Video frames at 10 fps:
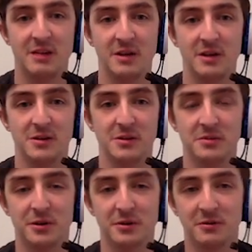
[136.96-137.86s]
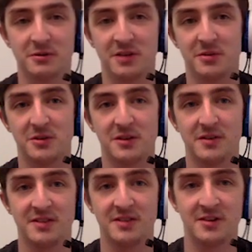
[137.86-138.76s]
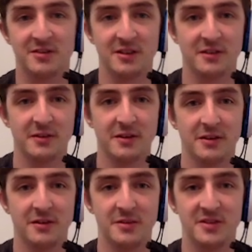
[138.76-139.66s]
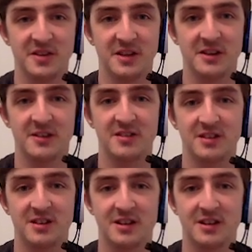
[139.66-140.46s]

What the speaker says: Alolan Nut looks absolutely fantastic for MysticGass here.